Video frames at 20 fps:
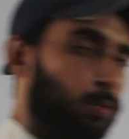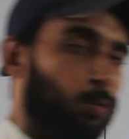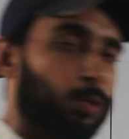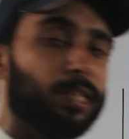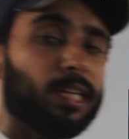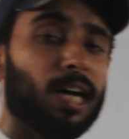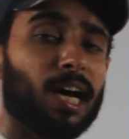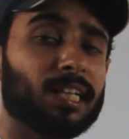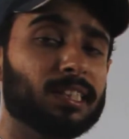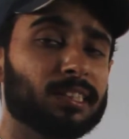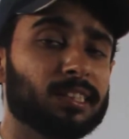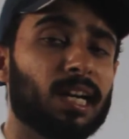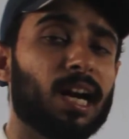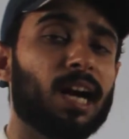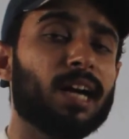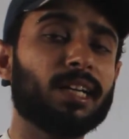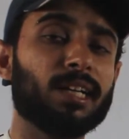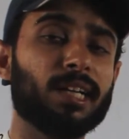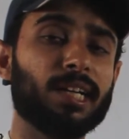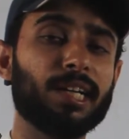We does
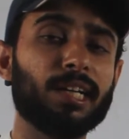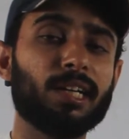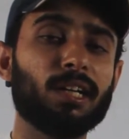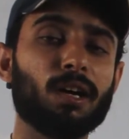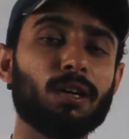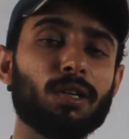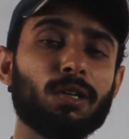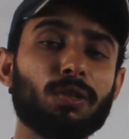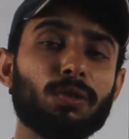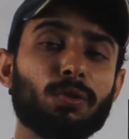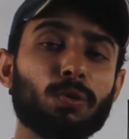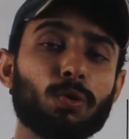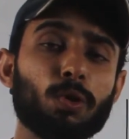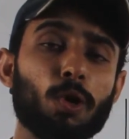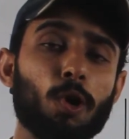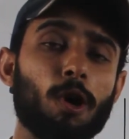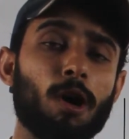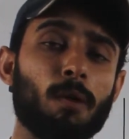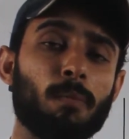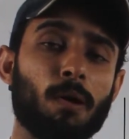not need to
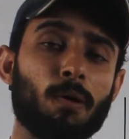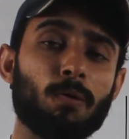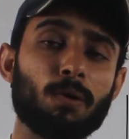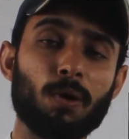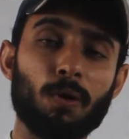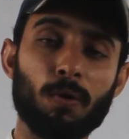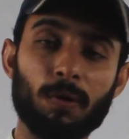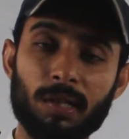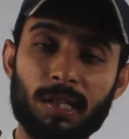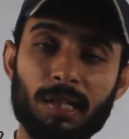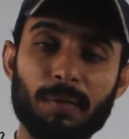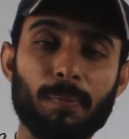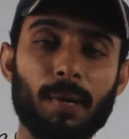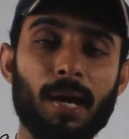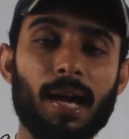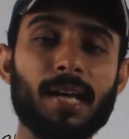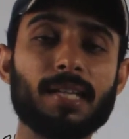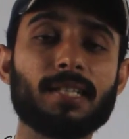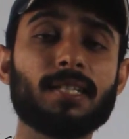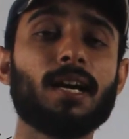know about only
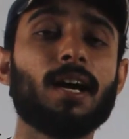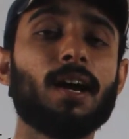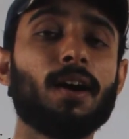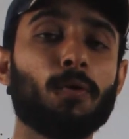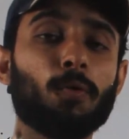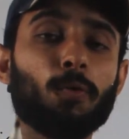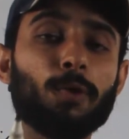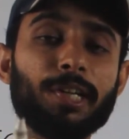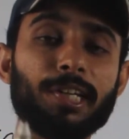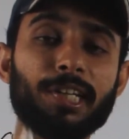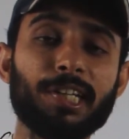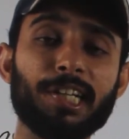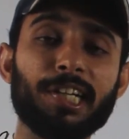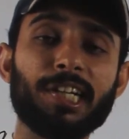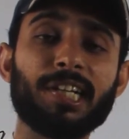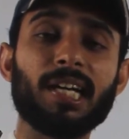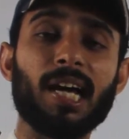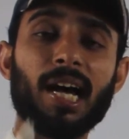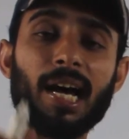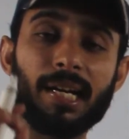mass. We
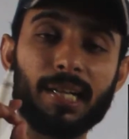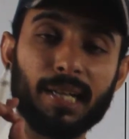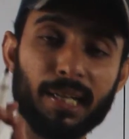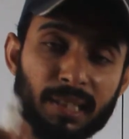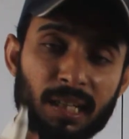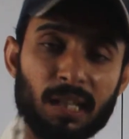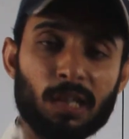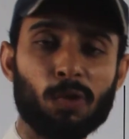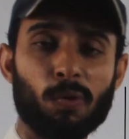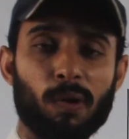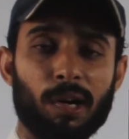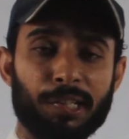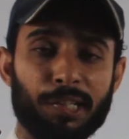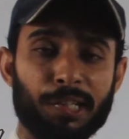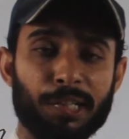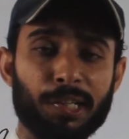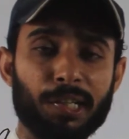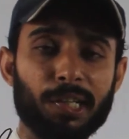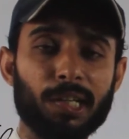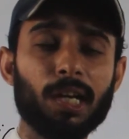need another
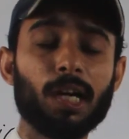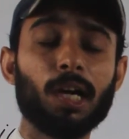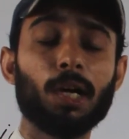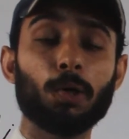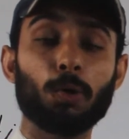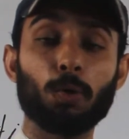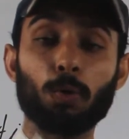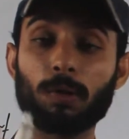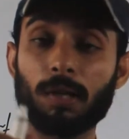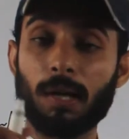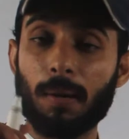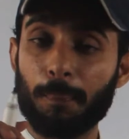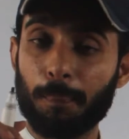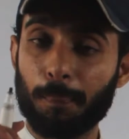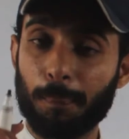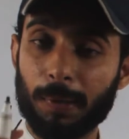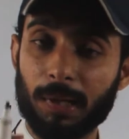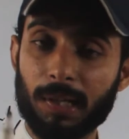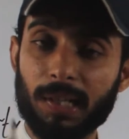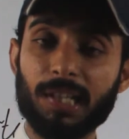quantity to
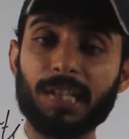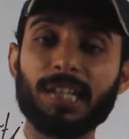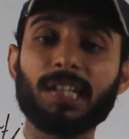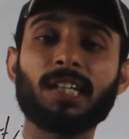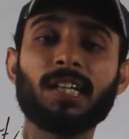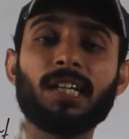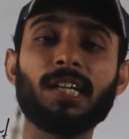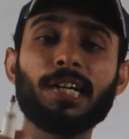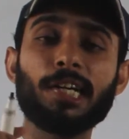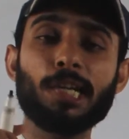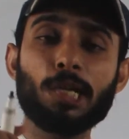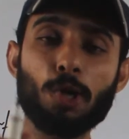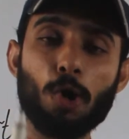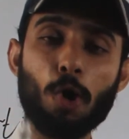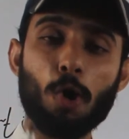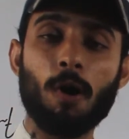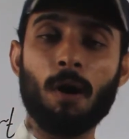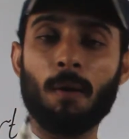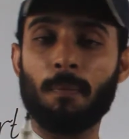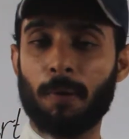completely
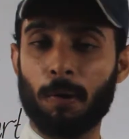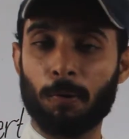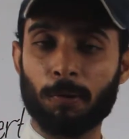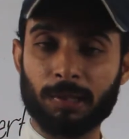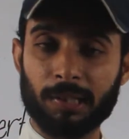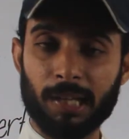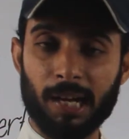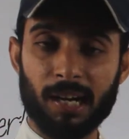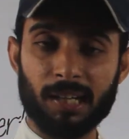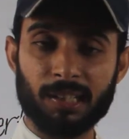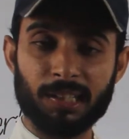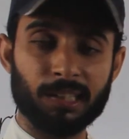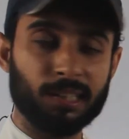know about that, the